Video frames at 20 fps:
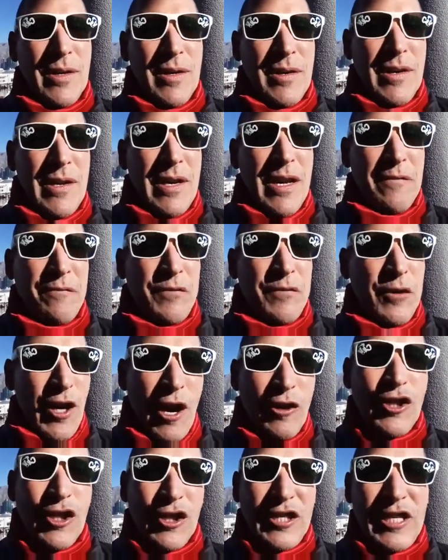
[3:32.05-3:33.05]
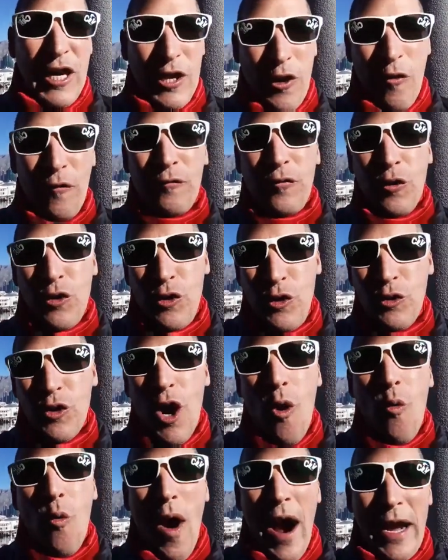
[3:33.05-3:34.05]
if you don't just get off your
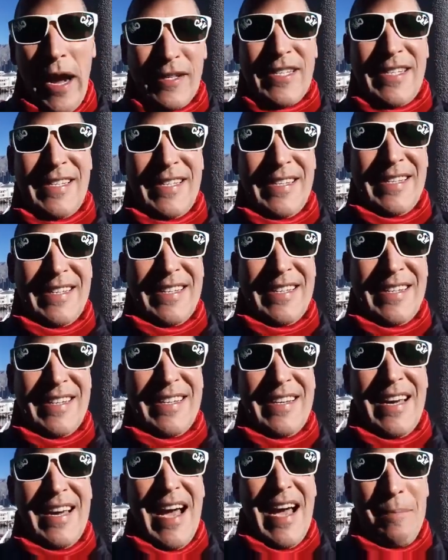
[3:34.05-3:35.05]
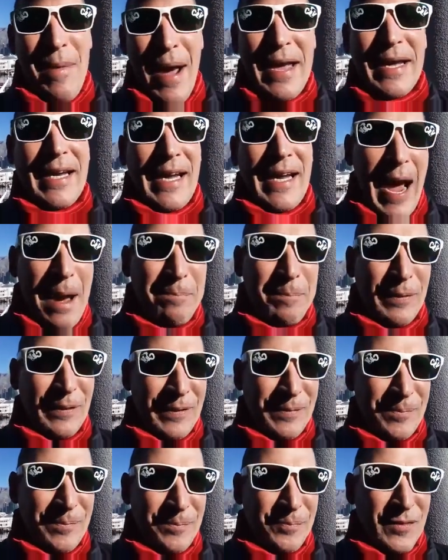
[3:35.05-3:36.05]
you-know-what and make it happen?
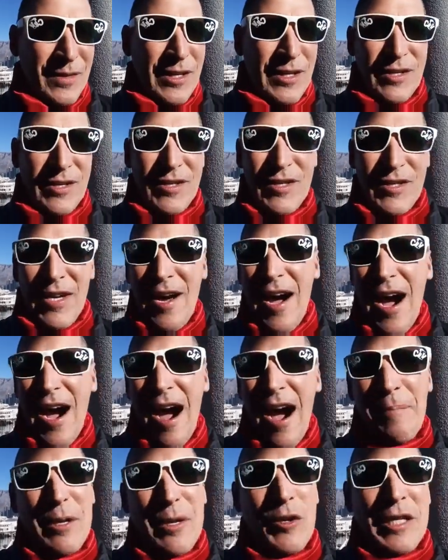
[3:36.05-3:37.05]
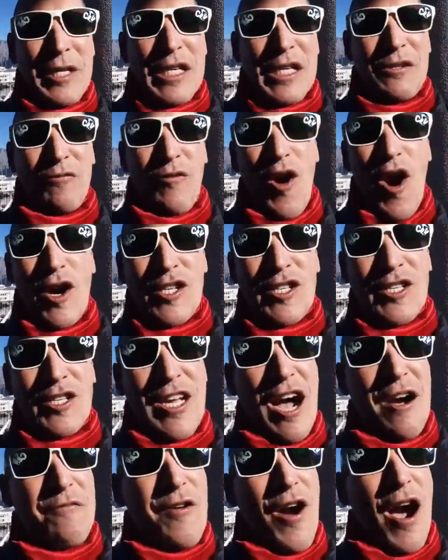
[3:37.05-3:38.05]
So I've been doing these vlogs now
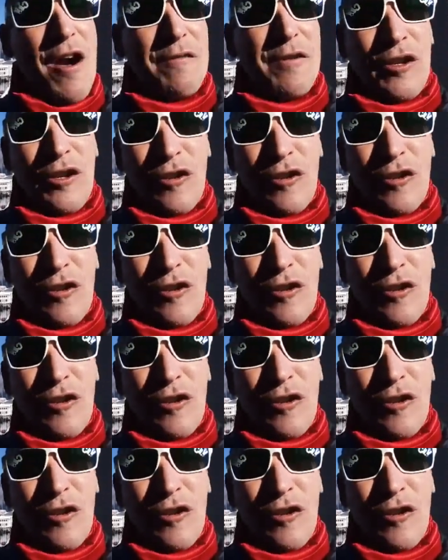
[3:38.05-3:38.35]
for over 3